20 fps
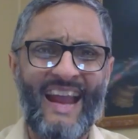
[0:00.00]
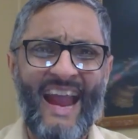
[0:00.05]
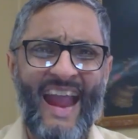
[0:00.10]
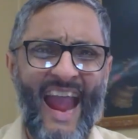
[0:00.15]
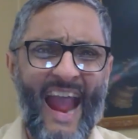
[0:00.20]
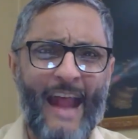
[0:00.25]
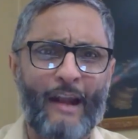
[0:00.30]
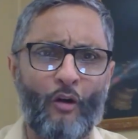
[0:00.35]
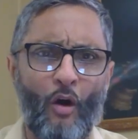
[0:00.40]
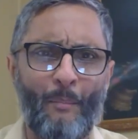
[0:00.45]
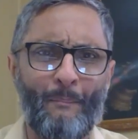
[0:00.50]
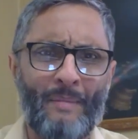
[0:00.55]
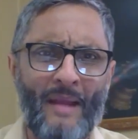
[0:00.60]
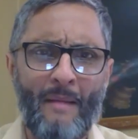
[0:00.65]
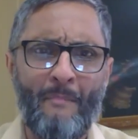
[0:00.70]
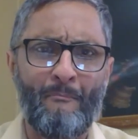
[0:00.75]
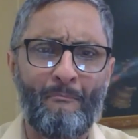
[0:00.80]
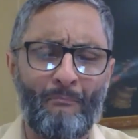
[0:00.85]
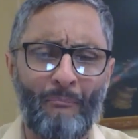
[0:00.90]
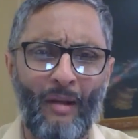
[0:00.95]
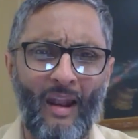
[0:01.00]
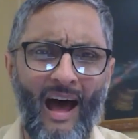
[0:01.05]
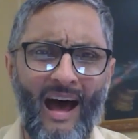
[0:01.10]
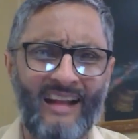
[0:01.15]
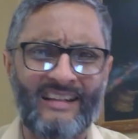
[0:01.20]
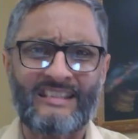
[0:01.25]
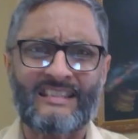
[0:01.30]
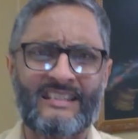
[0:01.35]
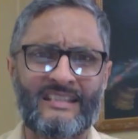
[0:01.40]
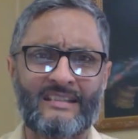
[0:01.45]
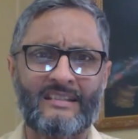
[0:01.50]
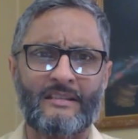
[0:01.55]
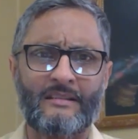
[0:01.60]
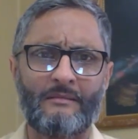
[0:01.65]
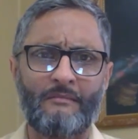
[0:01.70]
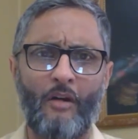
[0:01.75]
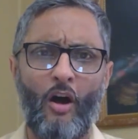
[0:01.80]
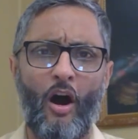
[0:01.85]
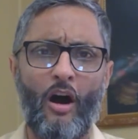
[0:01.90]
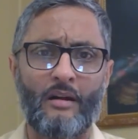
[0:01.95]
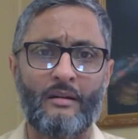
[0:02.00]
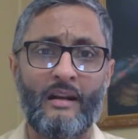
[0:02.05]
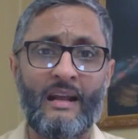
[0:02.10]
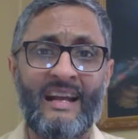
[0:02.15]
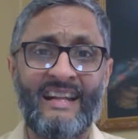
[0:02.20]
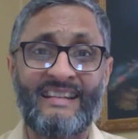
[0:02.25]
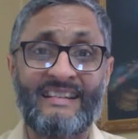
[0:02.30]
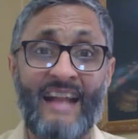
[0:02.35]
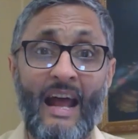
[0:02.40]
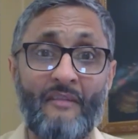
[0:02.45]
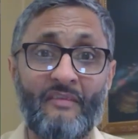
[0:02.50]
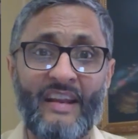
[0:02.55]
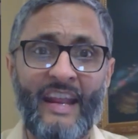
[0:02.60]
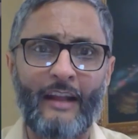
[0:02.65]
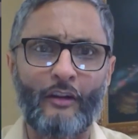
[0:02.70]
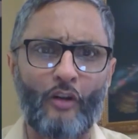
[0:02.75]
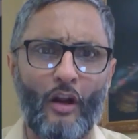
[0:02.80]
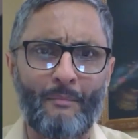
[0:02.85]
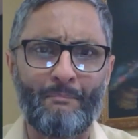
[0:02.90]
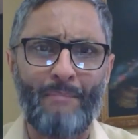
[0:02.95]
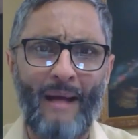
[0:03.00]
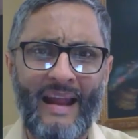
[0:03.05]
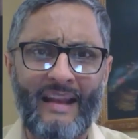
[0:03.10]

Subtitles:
NOP Plus on Navigate on Pilot